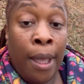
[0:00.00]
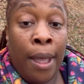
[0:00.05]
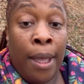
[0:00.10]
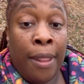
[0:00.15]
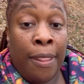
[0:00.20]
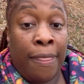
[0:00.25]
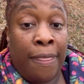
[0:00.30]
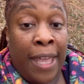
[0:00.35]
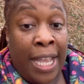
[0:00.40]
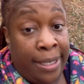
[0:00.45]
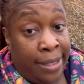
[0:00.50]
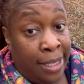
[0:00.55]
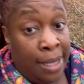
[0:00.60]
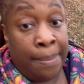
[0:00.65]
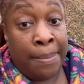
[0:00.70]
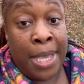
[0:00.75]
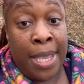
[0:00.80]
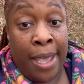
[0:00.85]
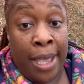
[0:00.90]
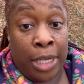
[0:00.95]
They sent
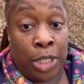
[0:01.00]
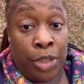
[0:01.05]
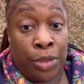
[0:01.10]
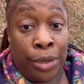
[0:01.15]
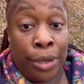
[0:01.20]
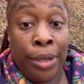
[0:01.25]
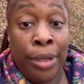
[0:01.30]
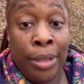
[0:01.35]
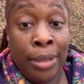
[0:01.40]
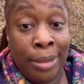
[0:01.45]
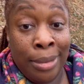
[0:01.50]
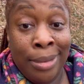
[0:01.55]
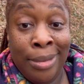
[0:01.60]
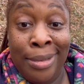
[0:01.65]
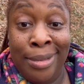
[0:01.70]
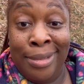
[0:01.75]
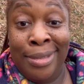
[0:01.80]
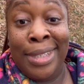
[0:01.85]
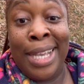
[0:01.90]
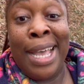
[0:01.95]
me extra.
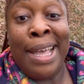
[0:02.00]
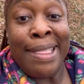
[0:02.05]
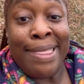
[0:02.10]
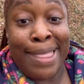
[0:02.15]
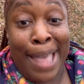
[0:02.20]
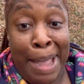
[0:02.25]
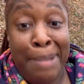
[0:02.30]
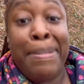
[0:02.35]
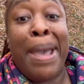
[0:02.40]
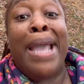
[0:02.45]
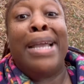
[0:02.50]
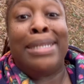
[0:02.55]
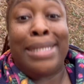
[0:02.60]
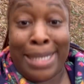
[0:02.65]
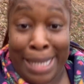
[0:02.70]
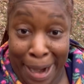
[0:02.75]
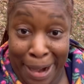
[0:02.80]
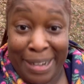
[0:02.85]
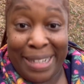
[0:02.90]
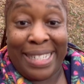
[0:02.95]
They made
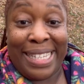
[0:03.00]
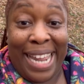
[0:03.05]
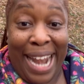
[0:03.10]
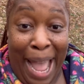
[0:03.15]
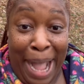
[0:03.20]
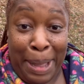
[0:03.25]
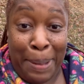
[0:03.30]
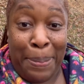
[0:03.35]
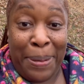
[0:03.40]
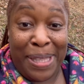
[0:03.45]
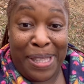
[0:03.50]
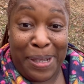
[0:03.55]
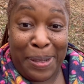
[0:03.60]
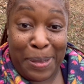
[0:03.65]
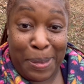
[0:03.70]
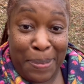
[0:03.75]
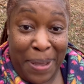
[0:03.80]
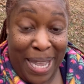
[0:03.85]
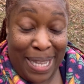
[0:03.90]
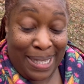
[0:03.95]
certain that I could put those
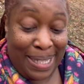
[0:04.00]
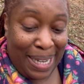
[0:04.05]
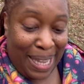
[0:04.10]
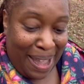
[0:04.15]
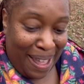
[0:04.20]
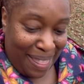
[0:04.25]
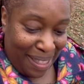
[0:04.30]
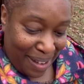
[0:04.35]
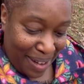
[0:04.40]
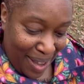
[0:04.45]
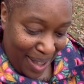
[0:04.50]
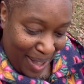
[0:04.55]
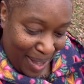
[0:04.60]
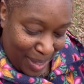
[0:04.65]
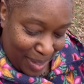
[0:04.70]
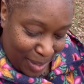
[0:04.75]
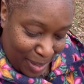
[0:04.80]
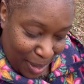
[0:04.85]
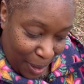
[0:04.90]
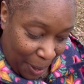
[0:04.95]
beds together.
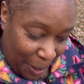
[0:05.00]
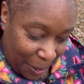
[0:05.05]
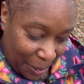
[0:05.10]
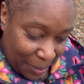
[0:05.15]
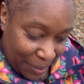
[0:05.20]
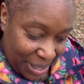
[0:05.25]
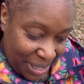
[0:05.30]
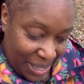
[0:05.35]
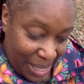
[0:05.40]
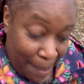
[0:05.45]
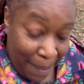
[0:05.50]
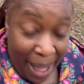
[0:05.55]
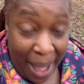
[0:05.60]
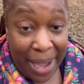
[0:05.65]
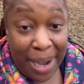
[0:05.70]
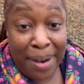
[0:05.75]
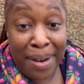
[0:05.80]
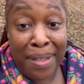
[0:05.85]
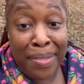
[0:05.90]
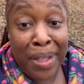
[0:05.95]
So the reason I'm out
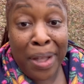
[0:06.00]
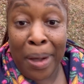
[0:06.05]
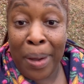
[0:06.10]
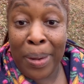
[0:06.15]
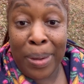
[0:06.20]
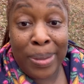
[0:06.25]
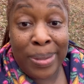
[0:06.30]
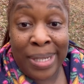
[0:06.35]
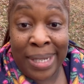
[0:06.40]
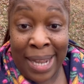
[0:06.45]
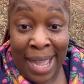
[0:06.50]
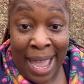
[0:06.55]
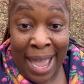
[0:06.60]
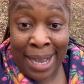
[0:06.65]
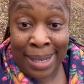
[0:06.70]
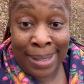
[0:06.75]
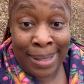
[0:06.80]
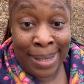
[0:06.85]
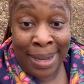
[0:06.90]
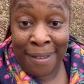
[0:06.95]
here in the cold today,
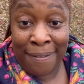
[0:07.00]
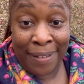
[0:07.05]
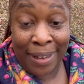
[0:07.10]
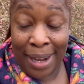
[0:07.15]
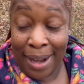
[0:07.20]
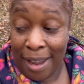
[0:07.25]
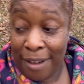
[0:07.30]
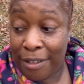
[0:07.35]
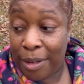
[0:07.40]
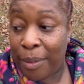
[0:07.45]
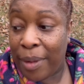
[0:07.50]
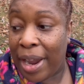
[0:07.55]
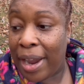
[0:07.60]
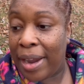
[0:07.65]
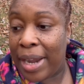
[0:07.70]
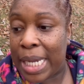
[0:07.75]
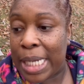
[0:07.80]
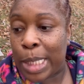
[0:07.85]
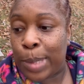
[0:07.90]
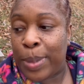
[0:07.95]
sniffling everywhere,
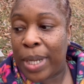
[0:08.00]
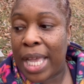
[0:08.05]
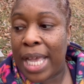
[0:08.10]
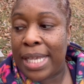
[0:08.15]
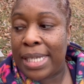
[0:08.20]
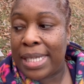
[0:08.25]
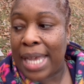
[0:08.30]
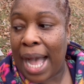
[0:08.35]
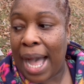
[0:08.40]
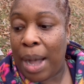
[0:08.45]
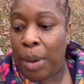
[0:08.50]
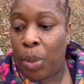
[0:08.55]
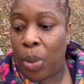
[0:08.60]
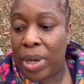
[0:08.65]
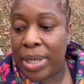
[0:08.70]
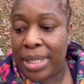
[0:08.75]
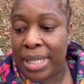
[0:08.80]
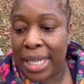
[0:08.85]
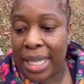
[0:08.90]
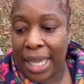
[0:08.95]
is because I
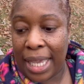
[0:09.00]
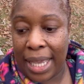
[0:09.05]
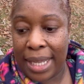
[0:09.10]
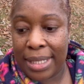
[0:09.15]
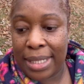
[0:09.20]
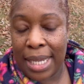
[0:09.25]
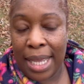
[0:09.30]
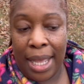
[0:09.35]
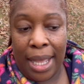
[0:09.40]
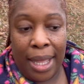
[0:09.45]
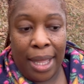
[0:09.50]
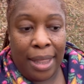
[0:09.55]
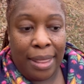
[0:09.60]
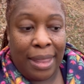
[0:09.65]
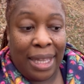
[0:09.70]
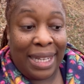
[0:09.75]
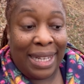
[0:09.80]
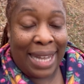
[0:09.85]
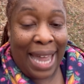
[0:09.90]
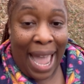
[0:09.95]
want to get the
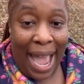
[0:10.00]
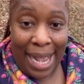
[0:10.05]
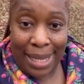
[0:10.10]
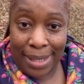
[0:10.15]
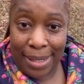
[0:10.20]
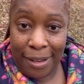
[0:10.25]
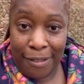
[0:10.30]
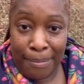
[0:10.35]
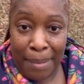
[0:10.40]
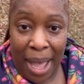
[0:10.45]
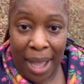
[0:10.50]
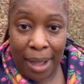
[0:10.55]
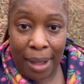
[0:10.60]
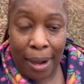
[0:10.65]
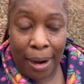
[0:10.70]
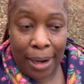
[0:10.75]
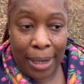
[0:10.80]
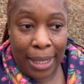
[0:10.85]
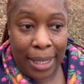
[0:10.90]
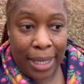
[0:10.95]
last of my
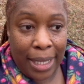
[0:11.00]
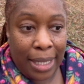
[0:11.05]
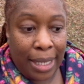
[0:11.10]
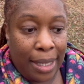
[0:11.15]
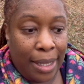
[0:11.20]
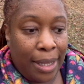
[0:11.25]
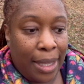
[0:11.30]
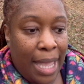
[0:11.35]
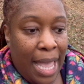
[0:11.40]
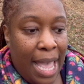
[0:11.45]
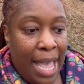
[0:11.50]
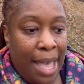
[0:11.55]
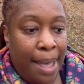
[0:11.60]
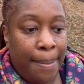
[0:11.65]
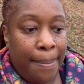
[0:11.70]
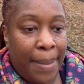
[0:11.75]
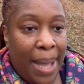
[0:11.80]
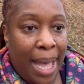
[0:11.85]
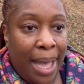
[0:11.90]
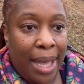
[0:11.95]
garlic and
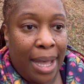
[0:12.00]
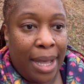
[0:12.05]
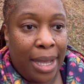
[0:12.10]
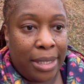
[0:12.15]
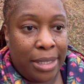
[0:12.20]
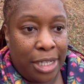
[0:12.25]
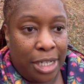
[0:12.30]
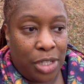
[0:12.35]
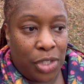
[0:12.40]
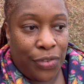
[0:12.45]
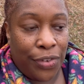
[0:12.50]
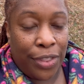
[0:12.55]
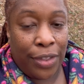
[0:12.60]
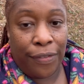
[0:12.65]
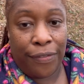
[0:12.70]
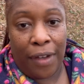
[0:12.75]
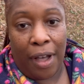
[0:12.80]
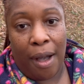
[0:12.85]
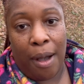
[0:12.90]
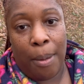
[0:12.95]
my onions for the
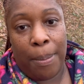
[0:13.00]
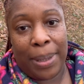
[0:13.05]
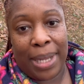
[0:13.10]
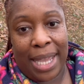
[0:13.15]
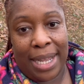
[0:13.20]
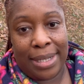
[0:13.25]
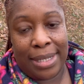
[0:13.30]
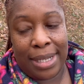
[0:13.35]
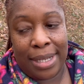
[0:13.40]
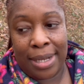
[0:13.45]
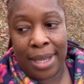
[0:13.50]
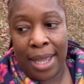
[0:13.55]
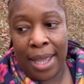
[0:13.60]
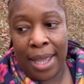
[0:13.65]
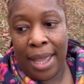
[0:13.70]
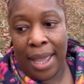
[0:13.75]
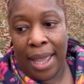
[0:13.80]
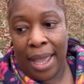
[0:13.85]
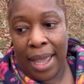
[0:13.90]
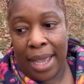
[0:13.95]
fall planted.
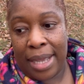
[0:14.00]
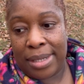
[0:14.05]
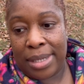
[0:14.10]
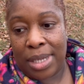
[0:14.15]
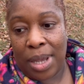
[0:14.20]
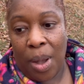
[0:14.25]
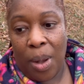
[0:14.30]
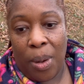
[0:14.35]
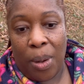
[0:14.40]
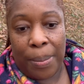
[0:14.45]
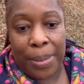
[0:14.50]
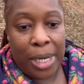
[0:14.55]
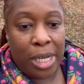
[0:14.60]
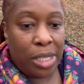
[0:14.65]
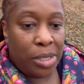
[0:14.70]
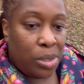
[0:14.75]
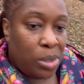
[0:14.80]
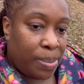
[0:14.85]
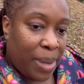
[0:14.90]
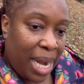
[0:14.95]
And so I'm going to
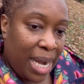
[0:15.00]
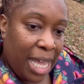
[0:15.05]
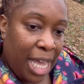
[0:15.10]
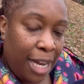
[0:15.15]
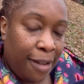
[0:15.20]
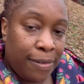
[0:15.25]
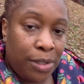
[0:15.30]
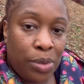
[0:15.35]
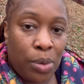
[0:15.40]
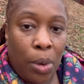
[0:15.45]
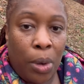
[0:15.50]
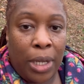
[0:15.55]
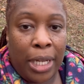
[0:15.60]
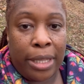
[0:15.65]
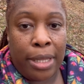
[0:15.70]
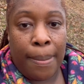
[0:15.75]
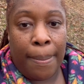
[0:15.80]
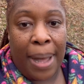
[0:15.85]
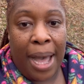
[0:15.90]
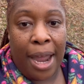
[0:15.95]
use my native soil at
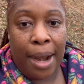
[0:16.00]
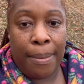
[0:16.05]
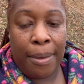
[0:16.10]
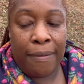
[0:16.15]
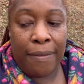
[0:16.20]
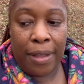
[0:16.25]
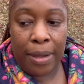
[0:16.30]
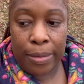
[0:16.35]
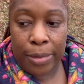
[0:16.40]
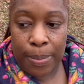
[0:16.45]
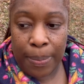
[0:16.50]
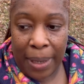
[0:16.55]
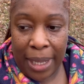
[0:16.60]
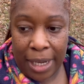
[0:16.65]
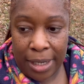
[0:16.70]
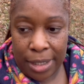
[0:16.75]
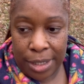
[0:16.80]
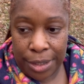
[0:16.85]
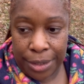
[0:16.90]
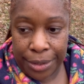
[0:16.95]
the bottom of those
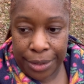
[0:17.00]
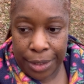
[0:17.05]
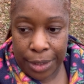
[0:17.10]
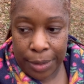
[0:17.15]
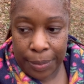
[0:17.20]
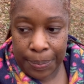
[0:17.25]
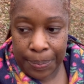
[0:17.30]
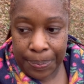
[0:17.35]
planters.